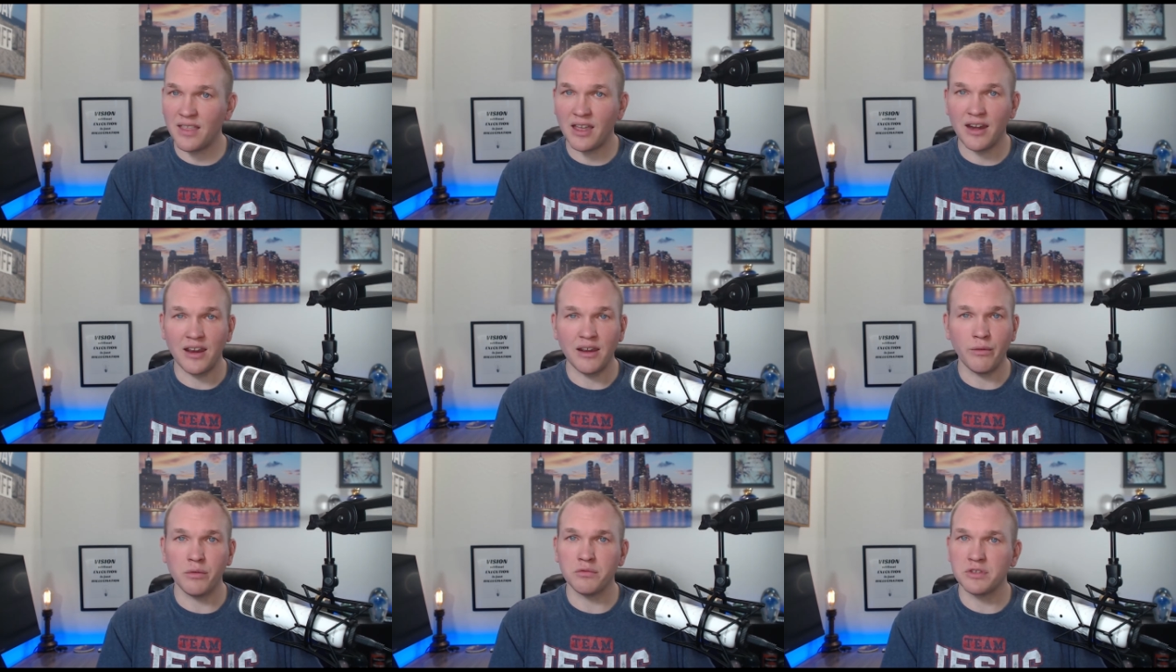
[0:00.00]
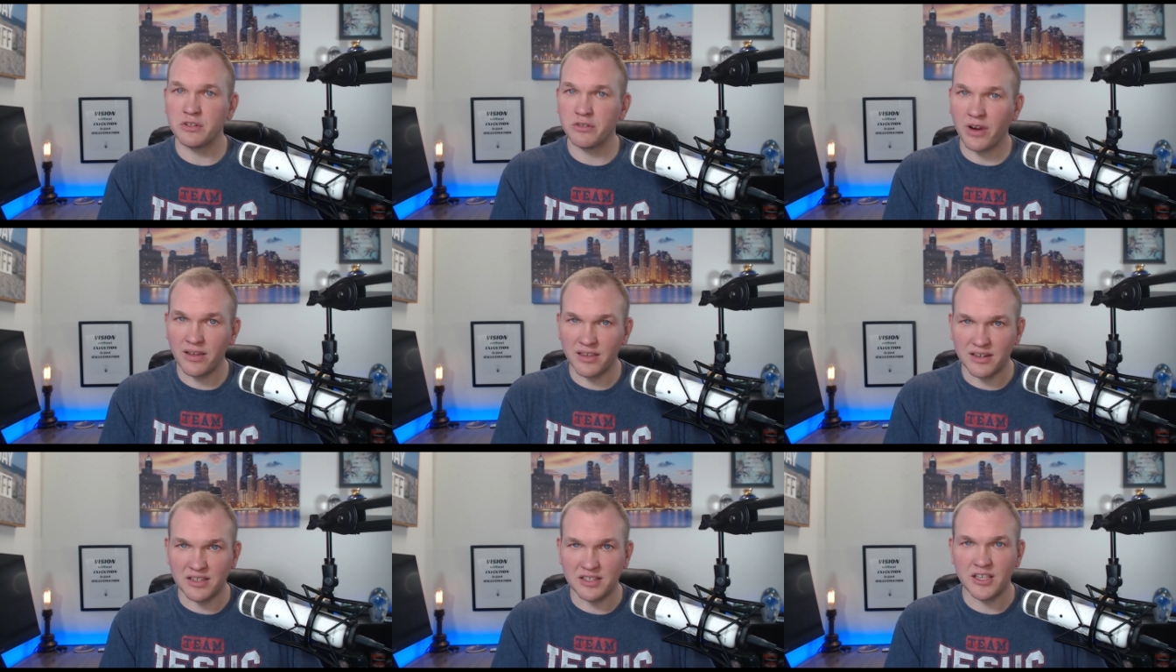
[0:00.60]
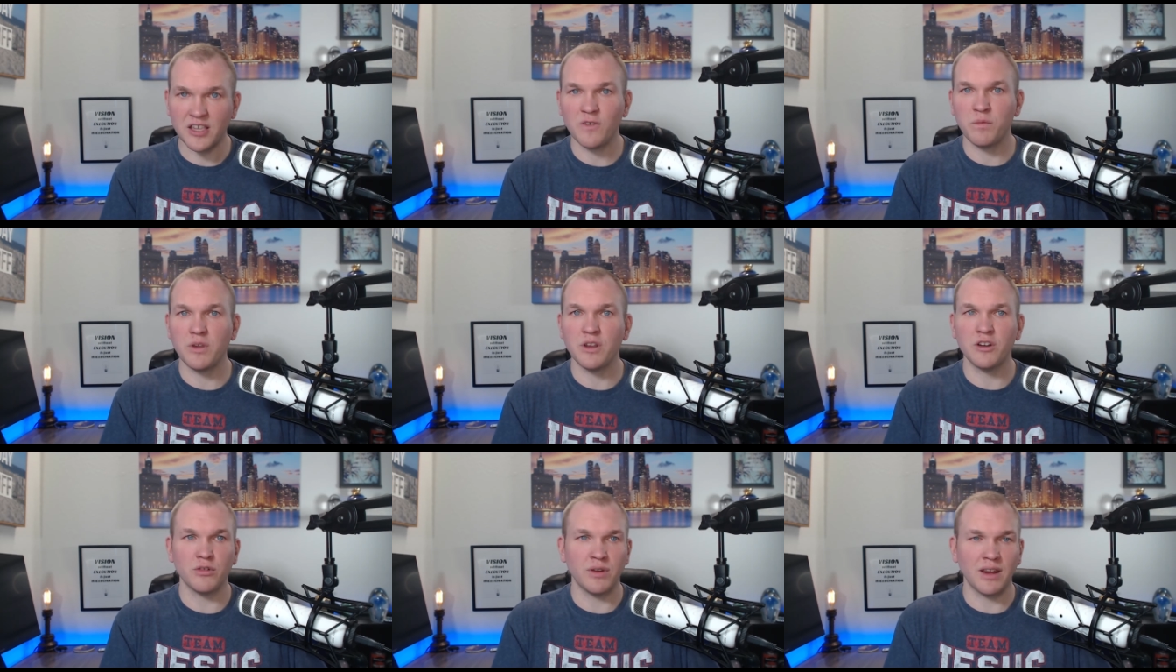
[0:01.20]
anyone was trying to deceive me
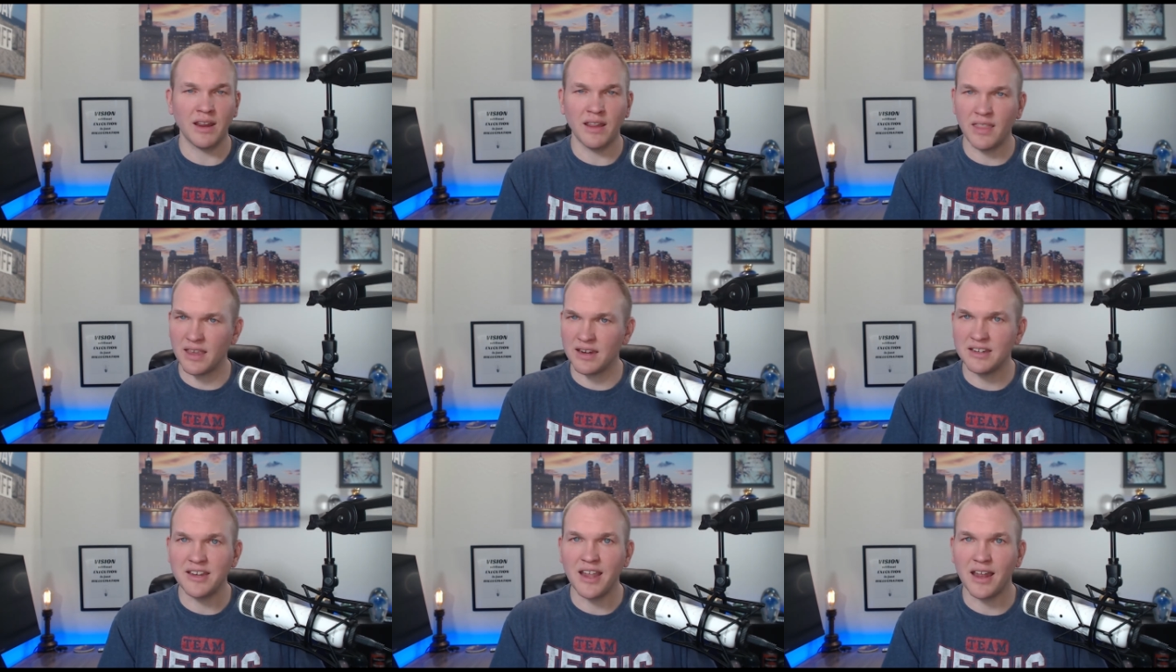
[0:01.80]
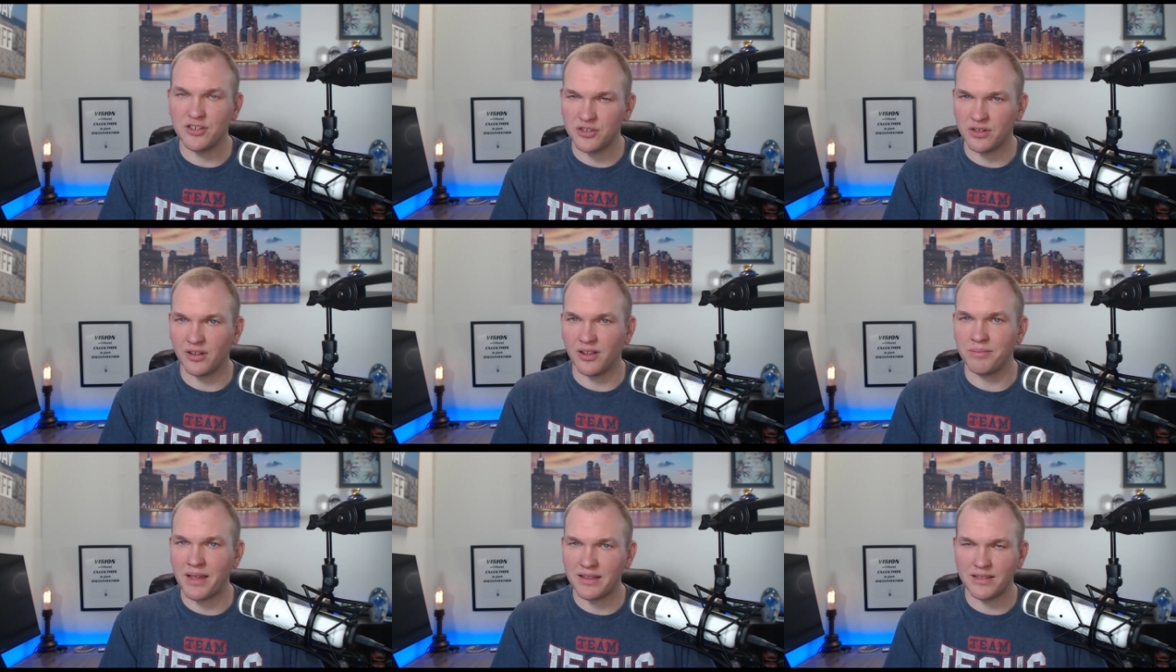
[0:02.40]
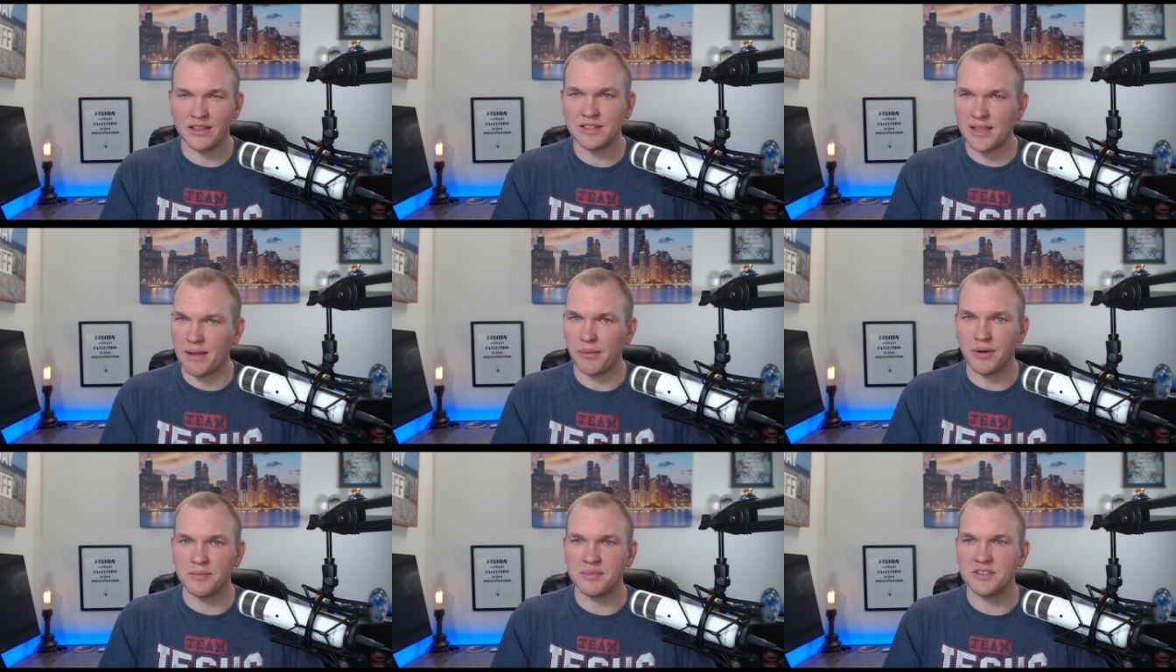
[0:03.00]
or doing anything intentional. That's not
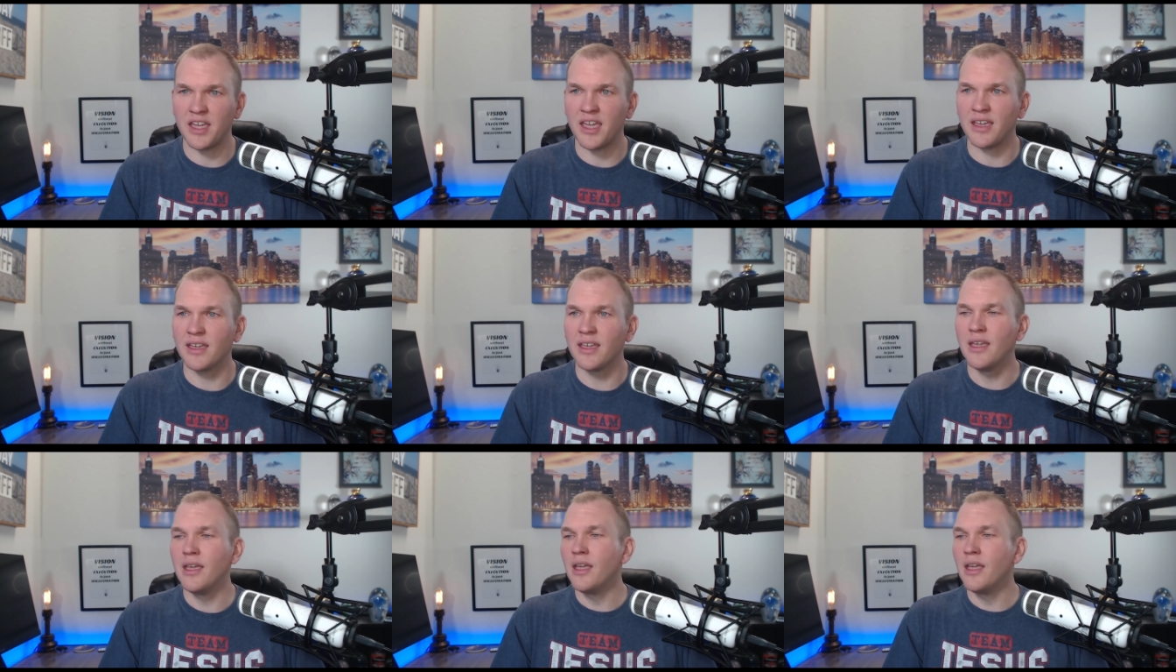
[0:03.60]
what I'm saying.